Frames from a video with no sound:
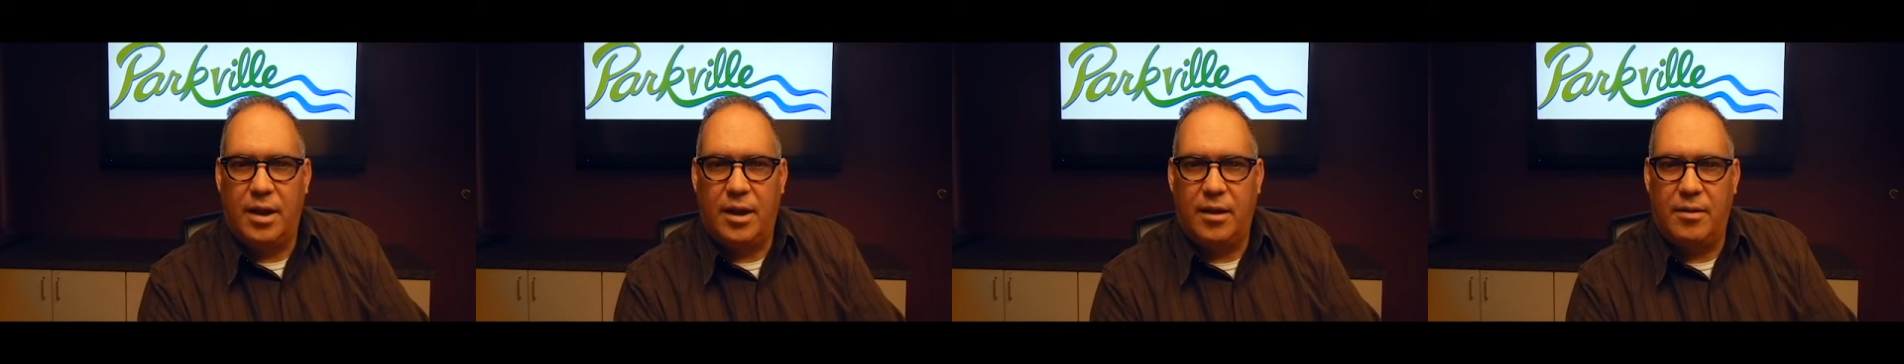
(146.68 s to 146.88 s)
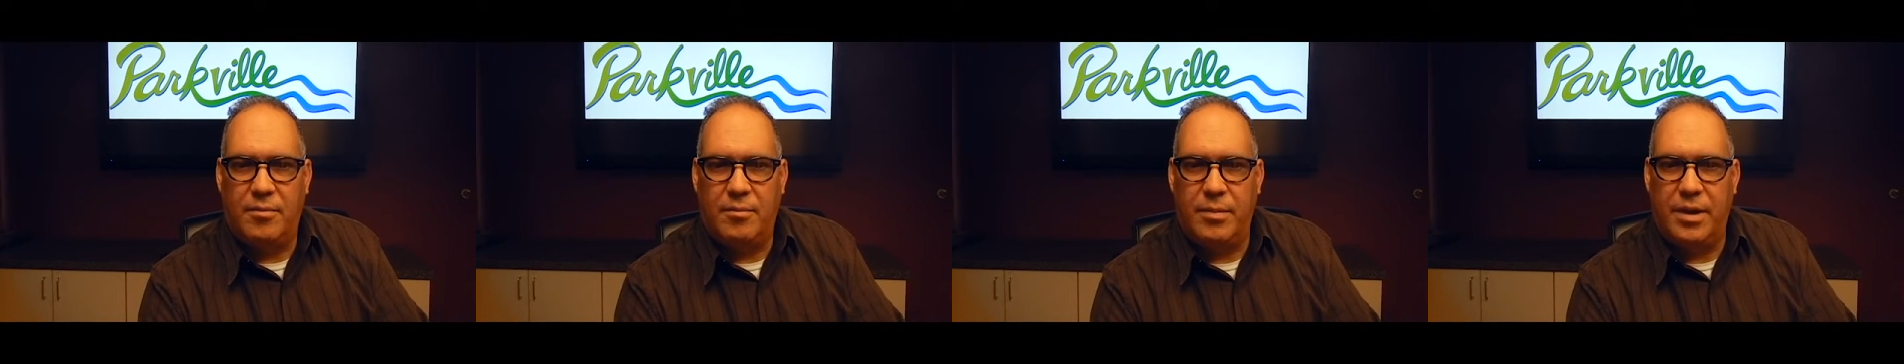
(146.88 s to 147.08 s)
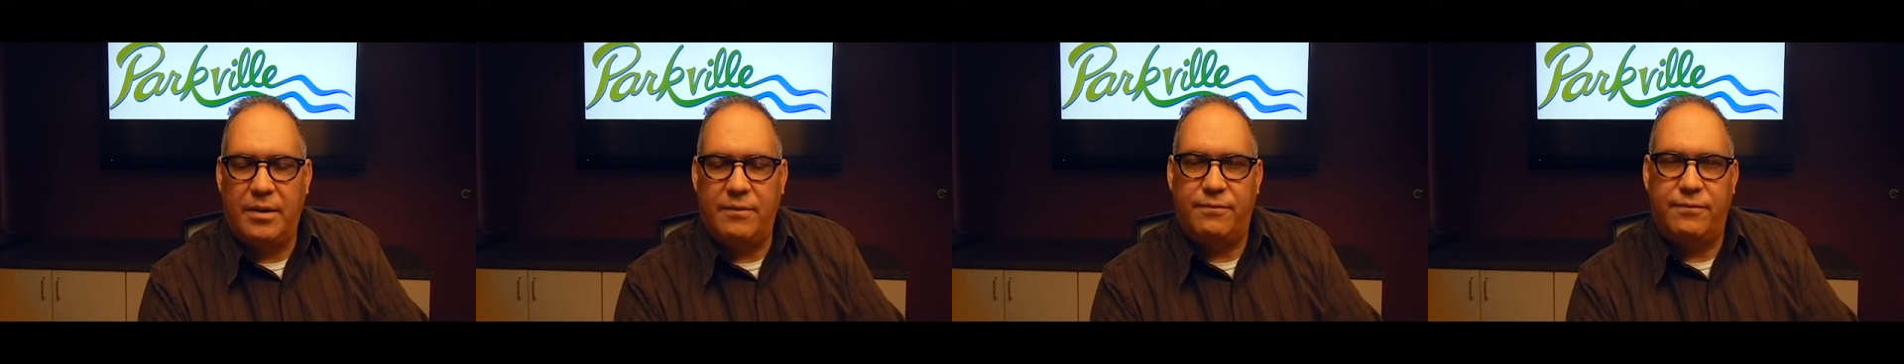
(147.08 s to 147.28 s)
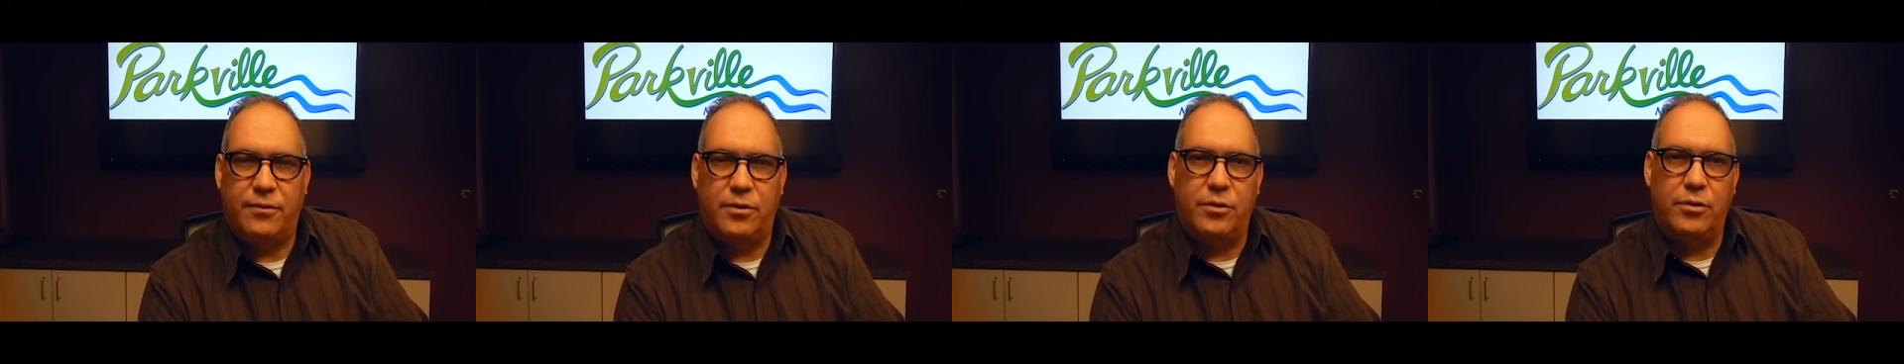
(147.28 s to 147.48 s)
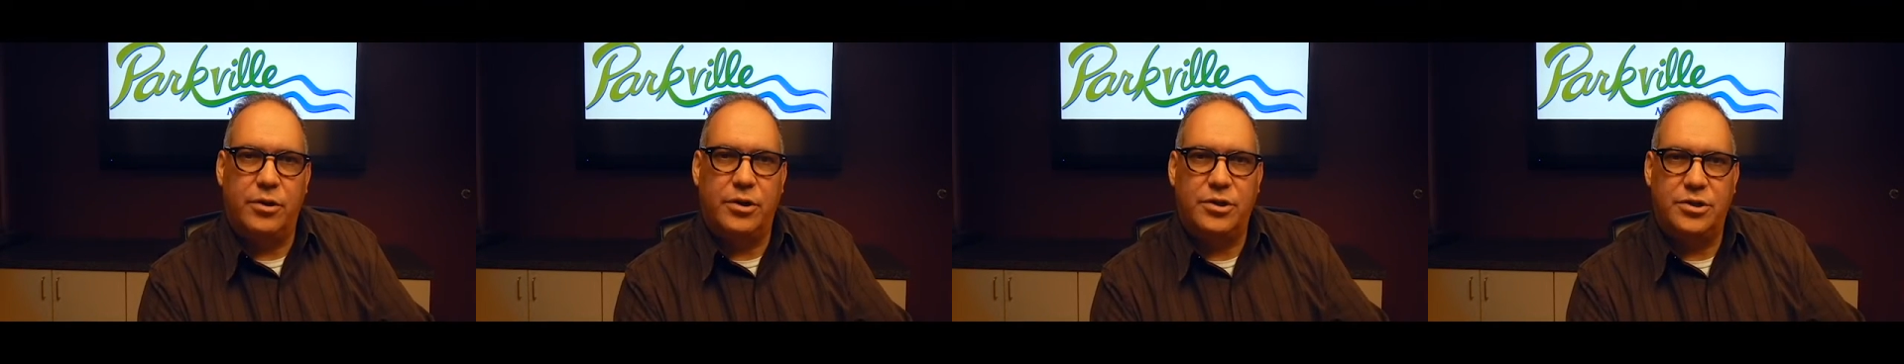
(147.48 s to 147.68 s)
may
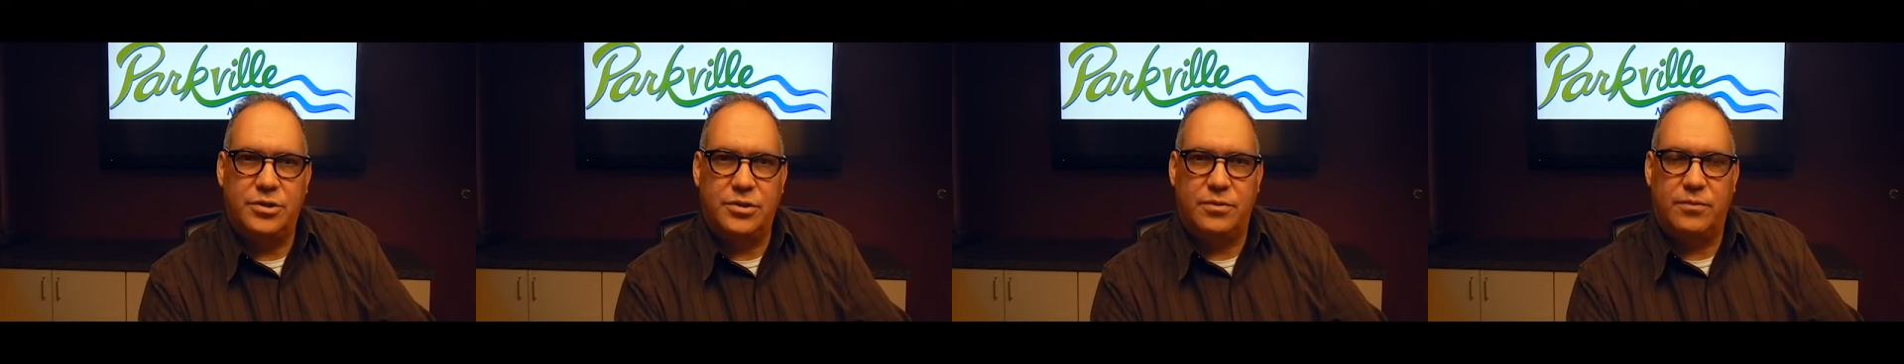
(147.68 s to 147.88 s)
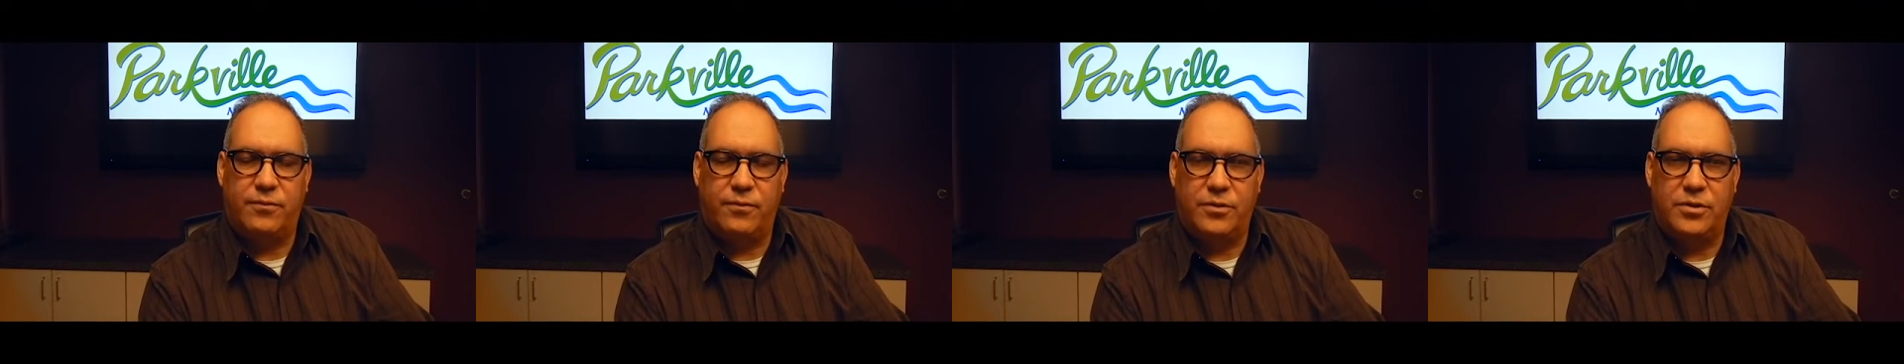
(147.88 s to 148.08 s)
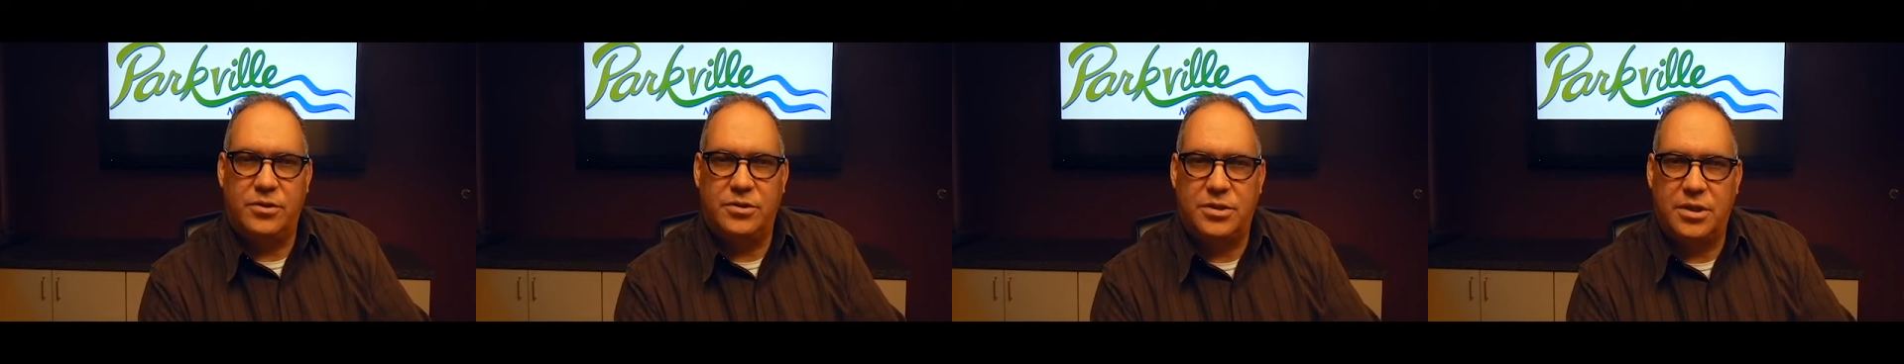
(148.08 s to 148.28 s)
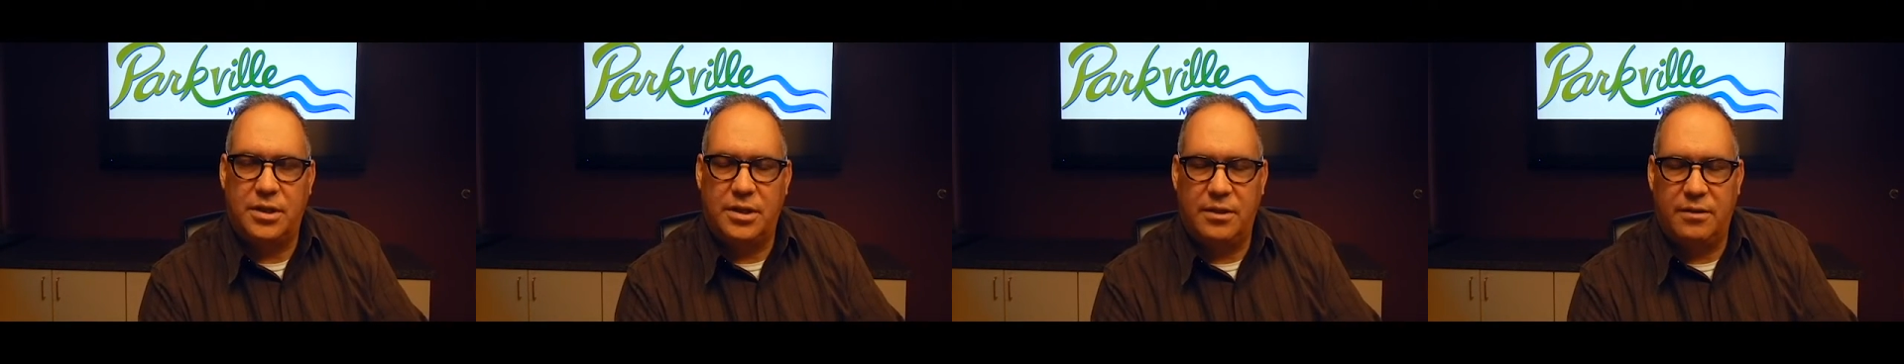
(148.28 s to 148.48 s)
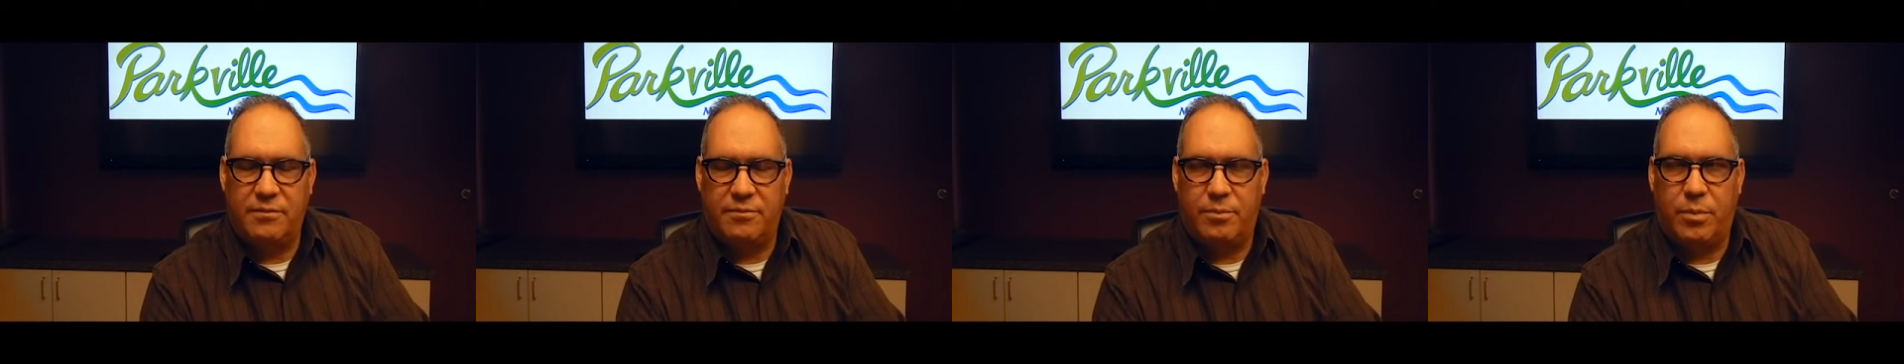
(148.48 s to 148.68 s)
flourish for the
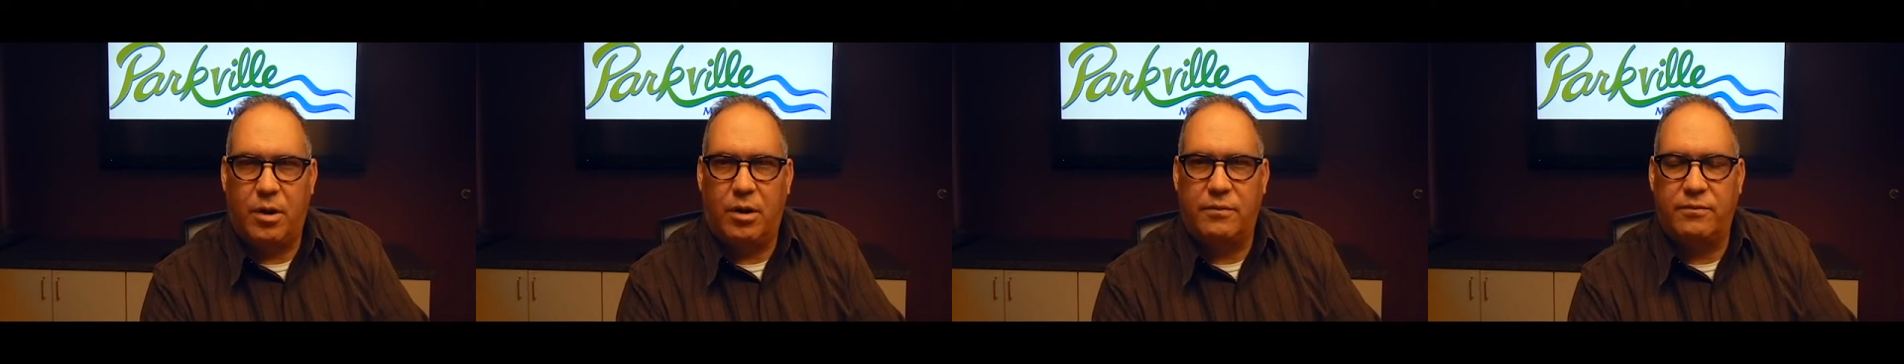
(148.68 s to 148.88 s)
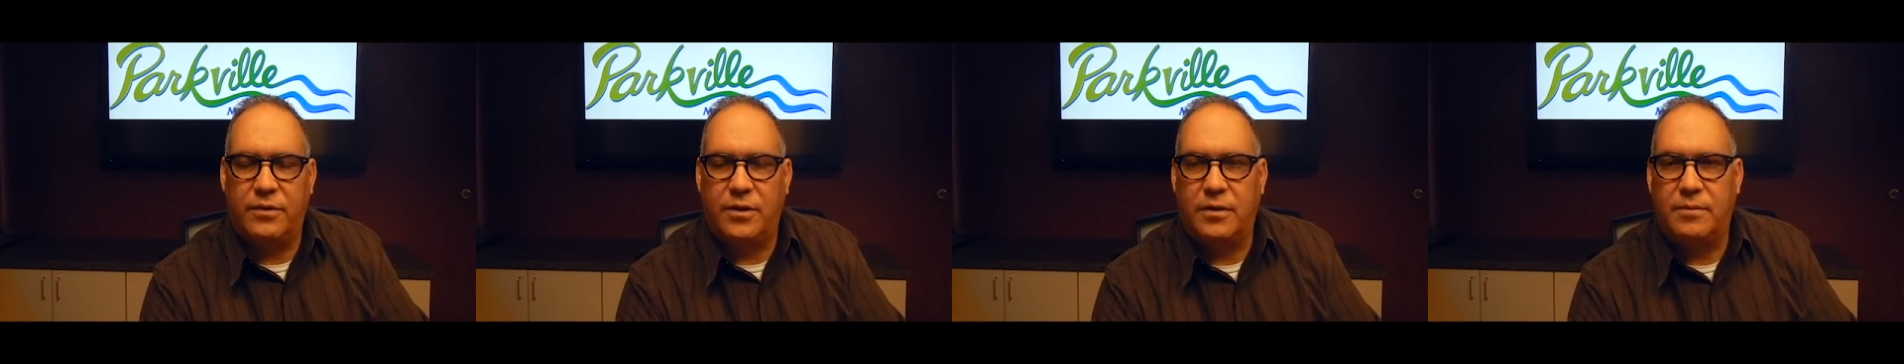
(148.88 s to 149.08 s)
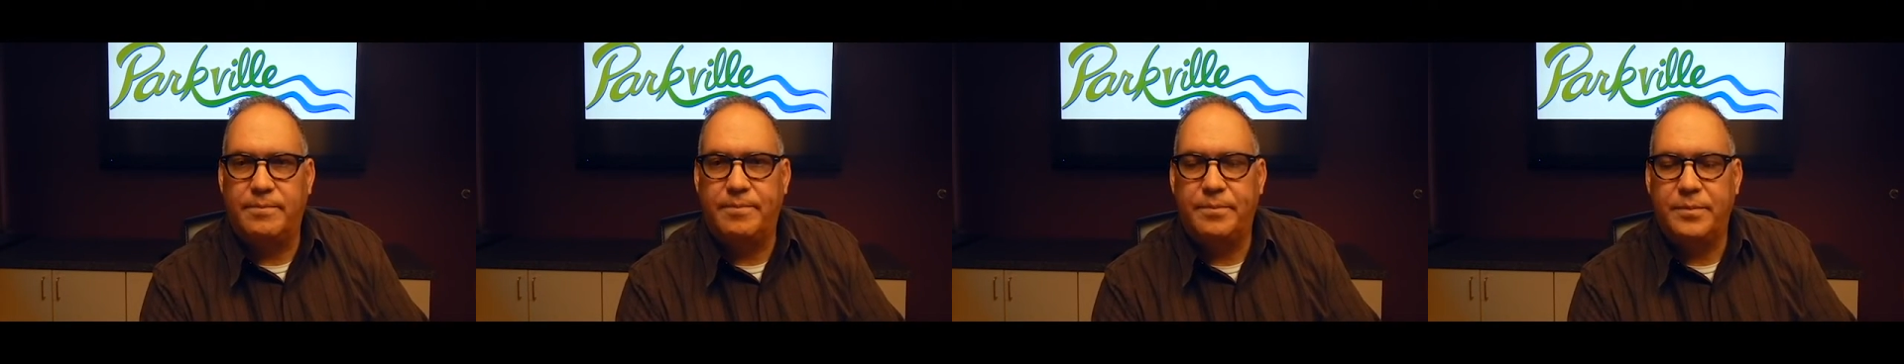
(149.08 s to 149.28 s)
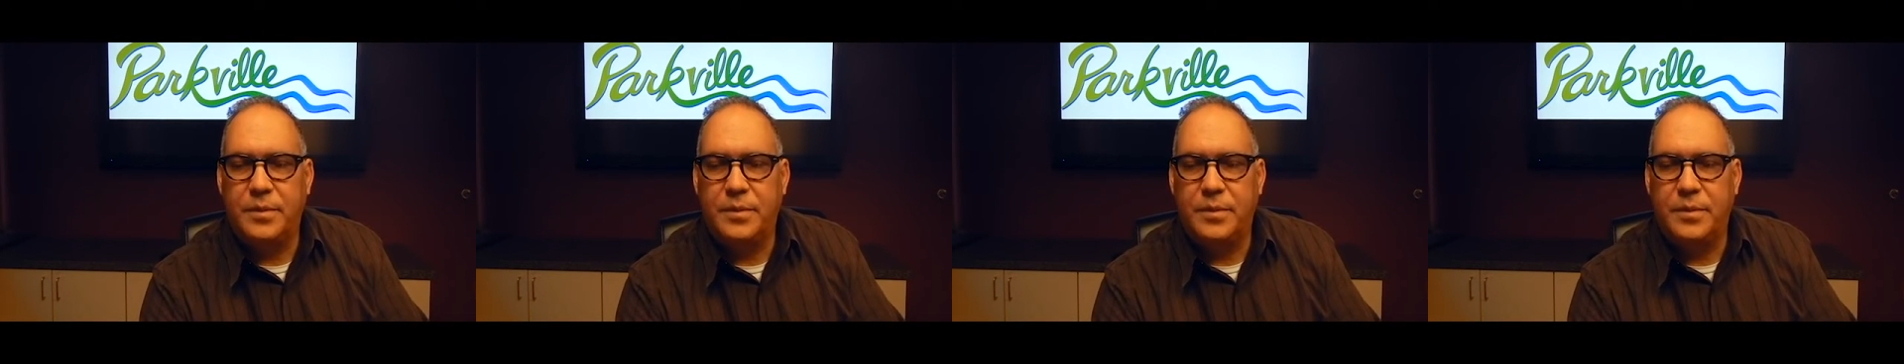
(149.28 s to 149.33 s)
city of Parkville.